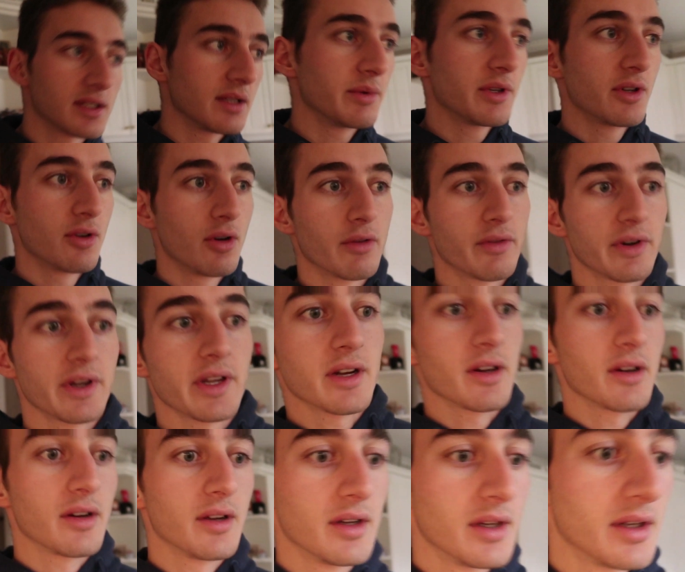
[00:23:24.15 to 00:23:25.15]
So let me go over
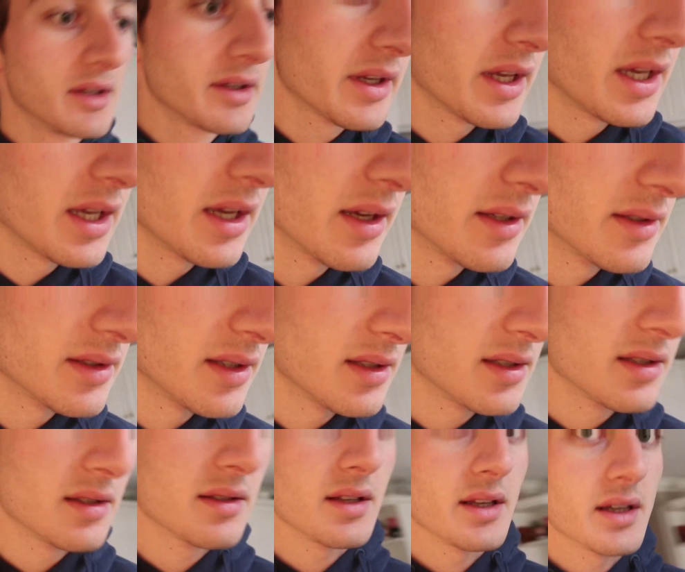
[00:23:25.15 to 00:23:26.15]
here, okay? Because
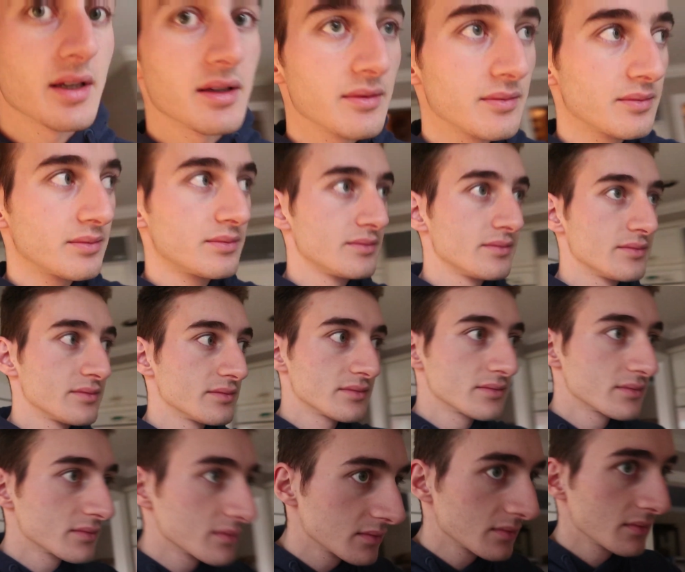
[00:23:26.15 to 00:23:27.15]
this is like,
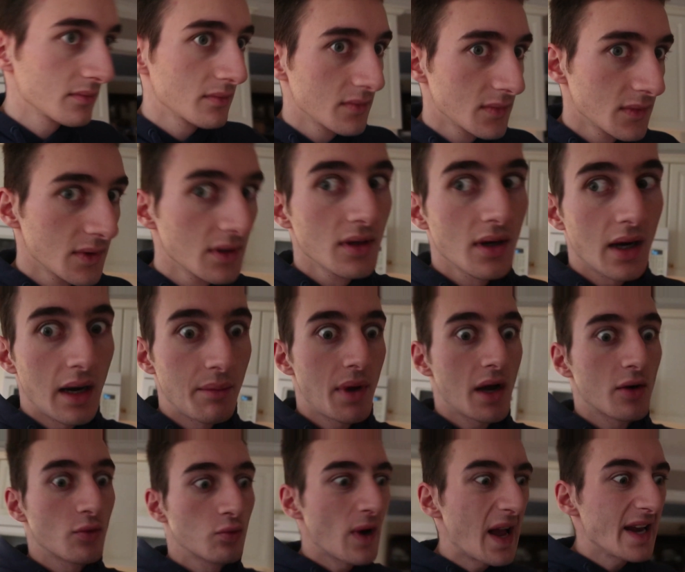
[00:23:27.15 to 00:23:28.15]
I'm
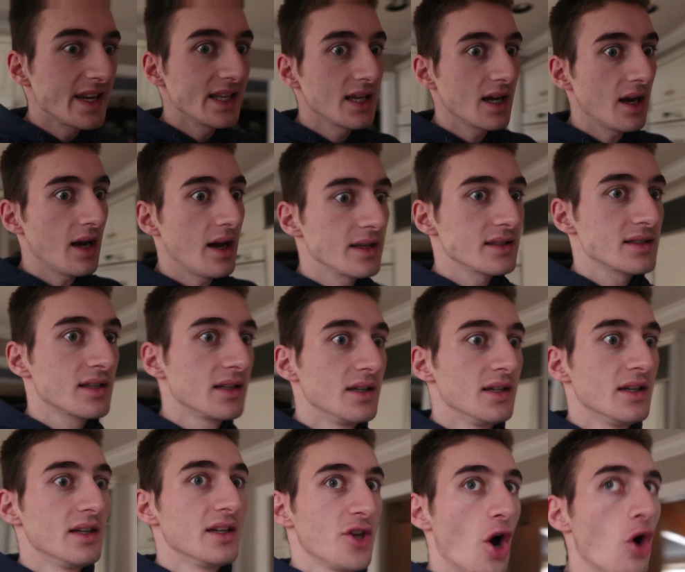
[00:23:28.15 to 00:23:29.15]
not ready, guys.
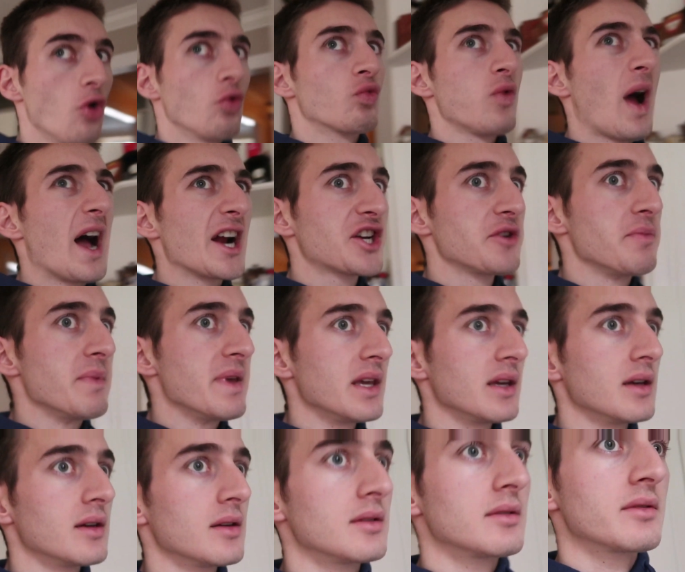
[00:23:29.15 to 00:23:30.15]
Don't rush
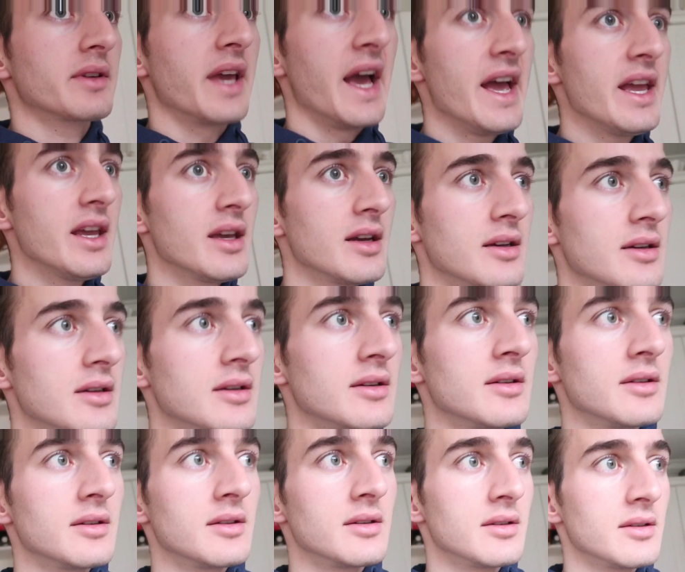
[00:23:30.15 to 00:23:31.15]
me, okay?
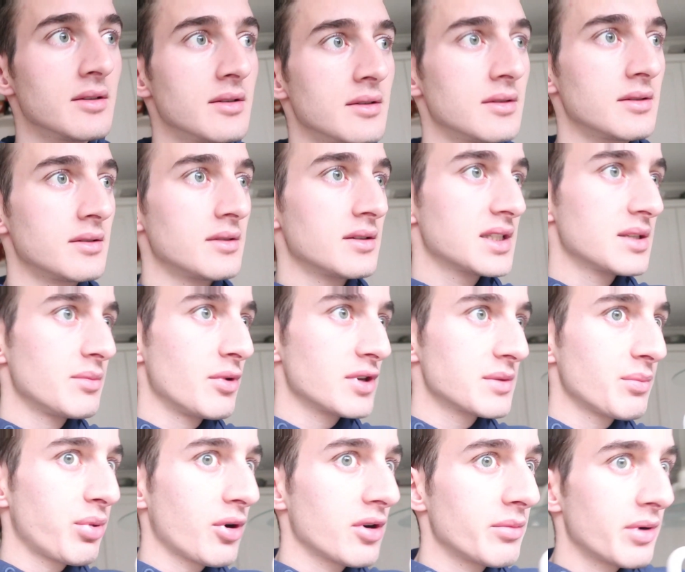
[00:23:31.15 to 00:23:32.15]
It's the
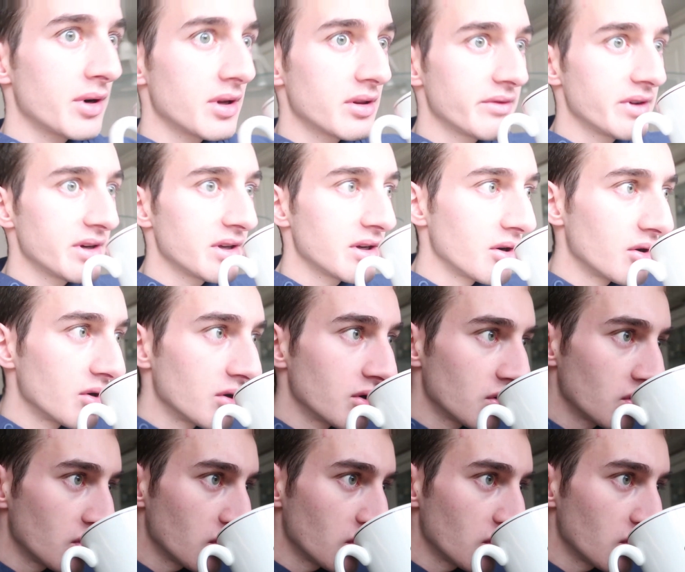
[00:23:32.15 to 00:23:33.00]
most important part of the video.